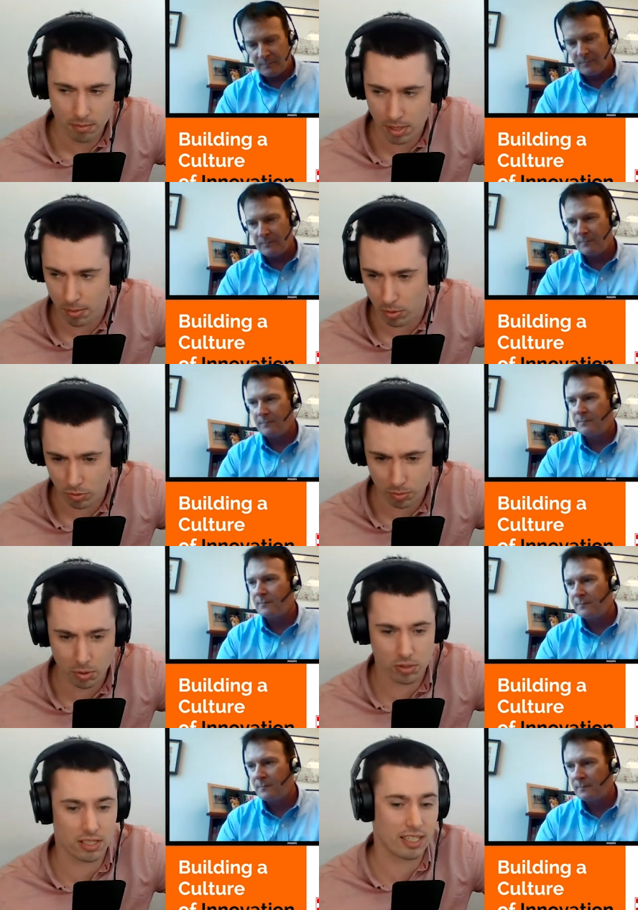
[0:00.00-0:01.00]
Speaker 1: people
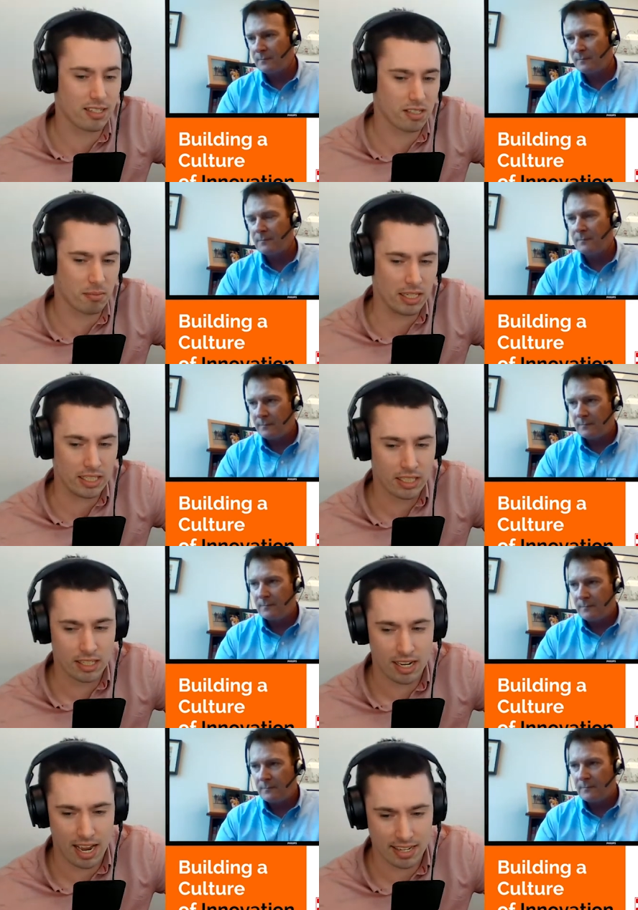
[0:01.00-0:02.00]
reporting into me
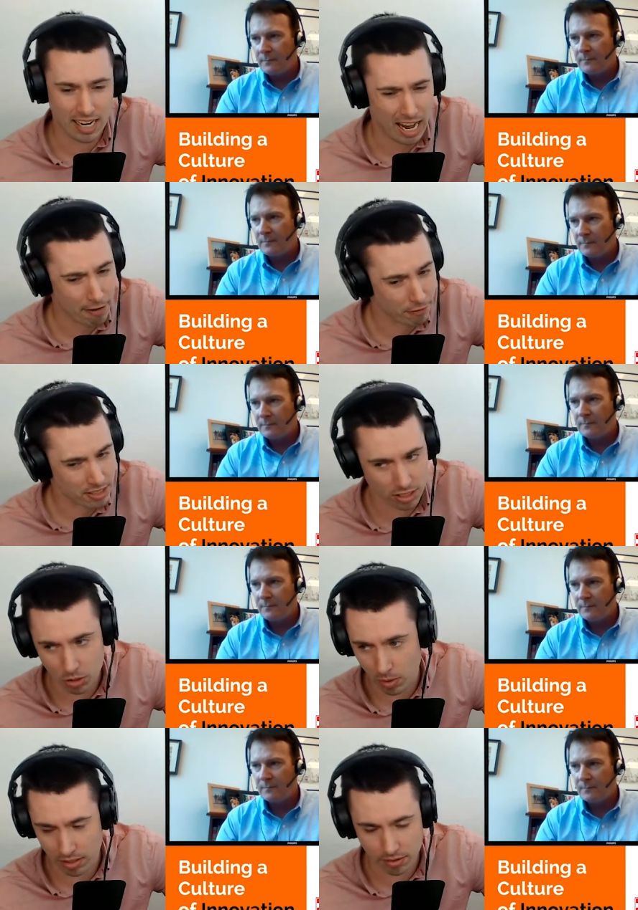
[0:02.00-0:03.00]
and every
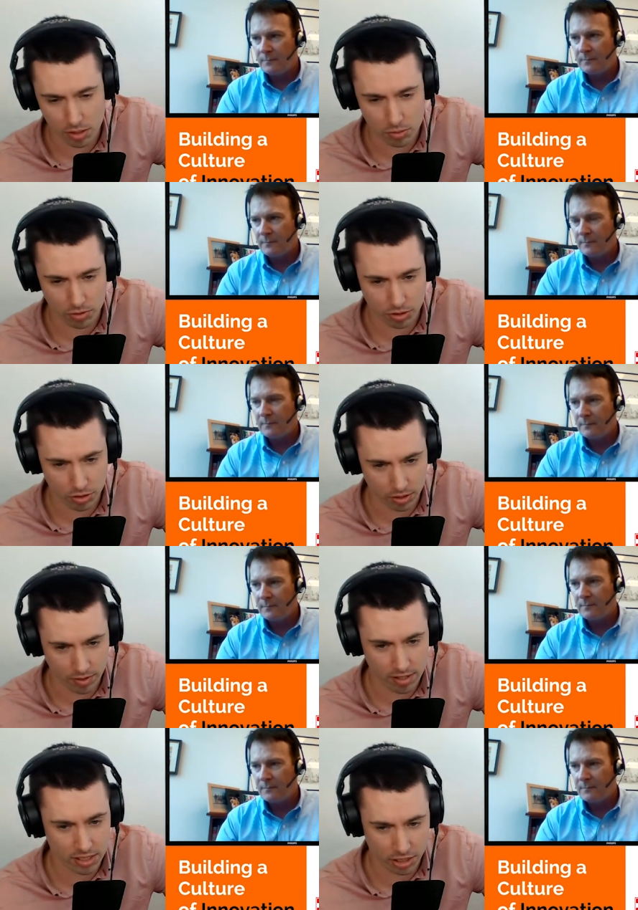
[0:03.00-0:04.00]
single one of those were
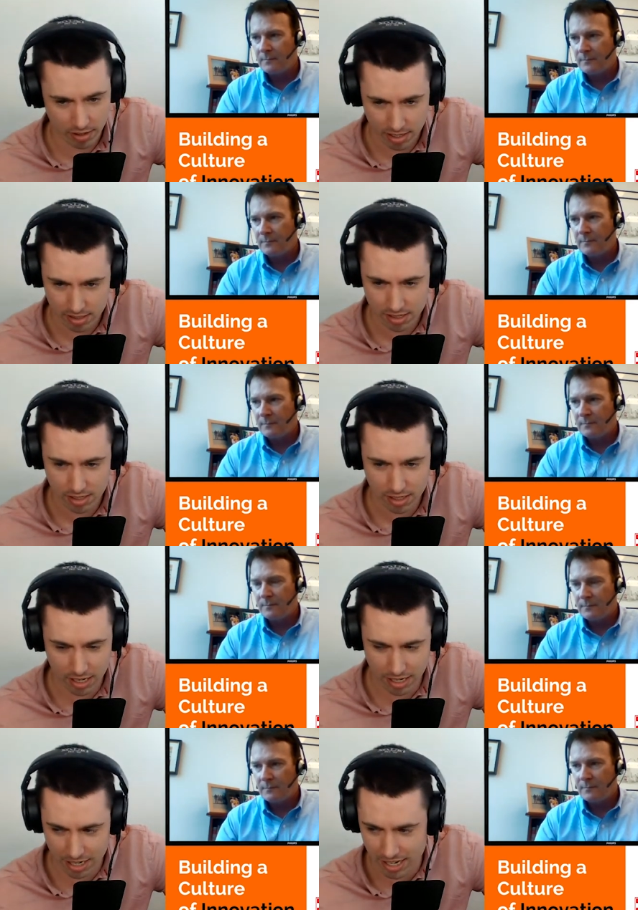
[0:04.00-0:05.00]
university grads.
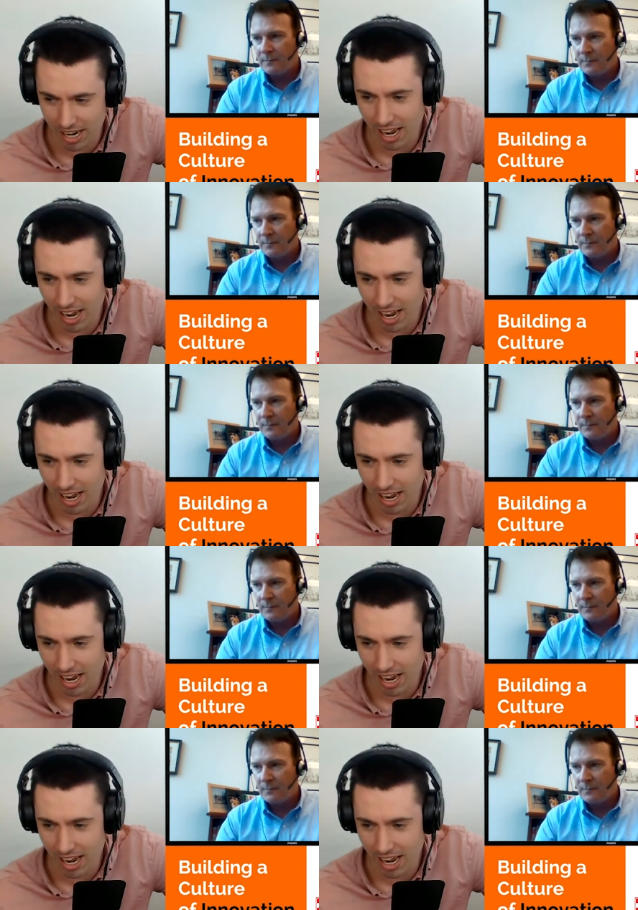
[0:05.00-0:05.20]
Right,